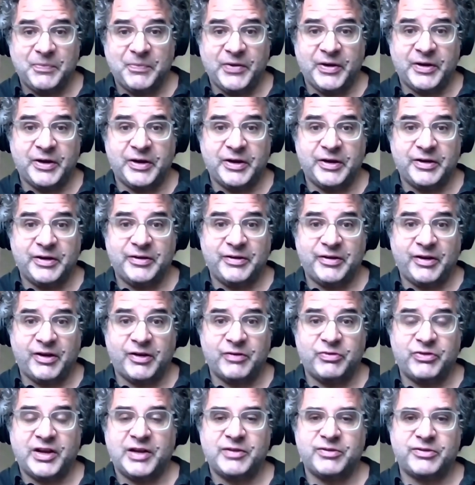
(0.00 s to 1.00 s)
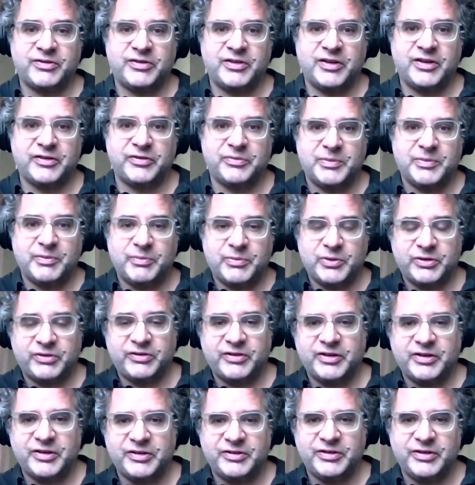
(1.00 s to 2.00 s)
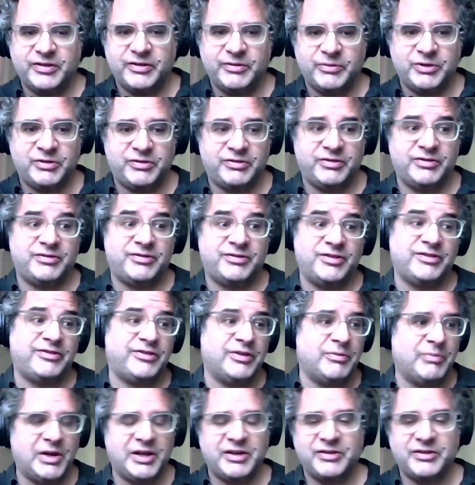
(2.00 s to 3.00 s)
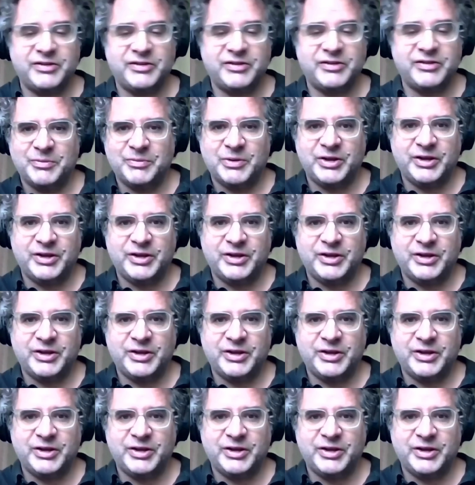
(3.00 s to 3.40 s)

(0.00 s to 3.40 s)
Uh, our 10th staff member started, which is just amazing to